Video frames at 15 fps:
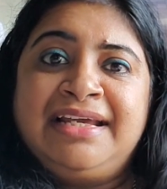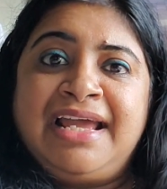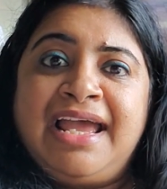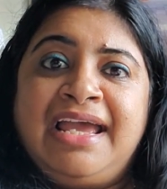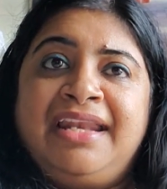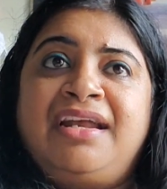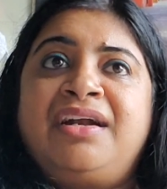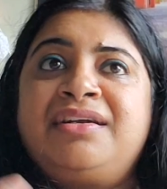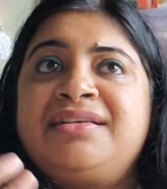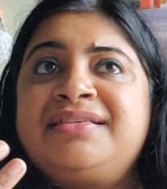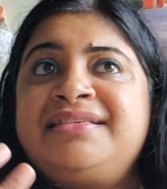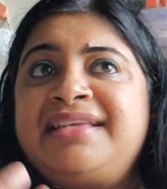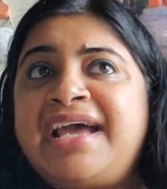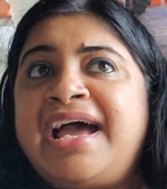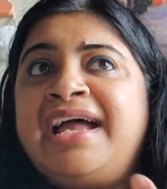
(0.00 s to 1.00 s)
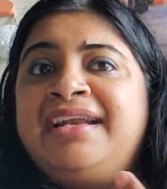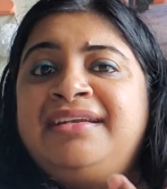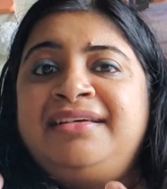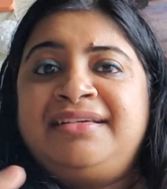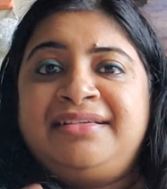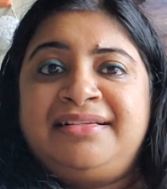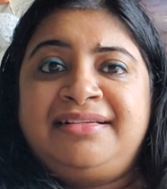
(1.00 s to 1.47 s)
and understand
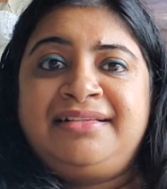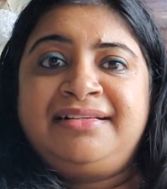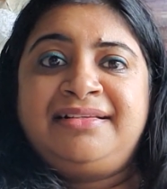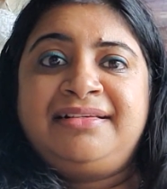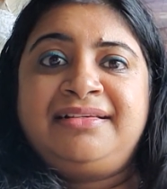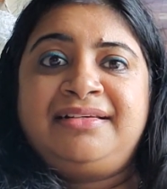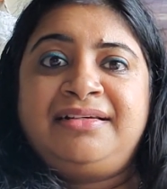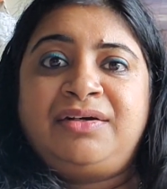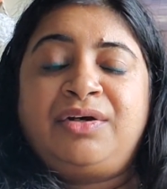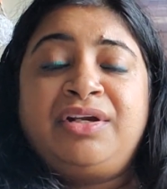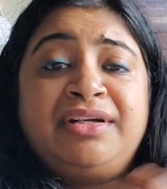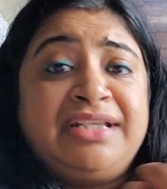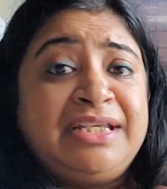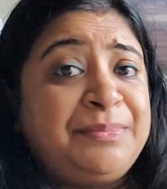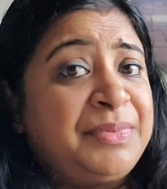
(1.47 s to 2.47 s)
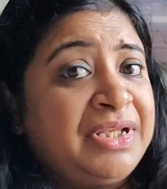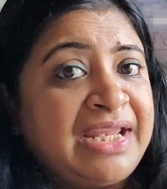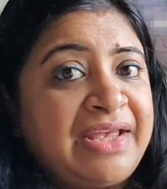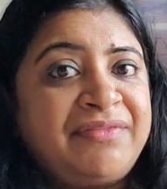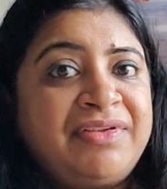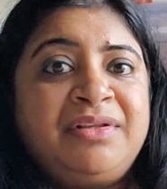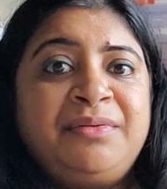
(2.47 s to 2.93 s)
on a deeper
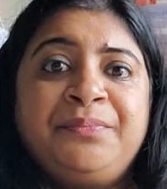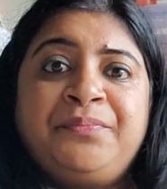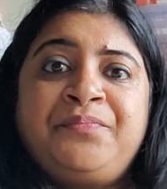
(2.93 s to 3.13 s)
level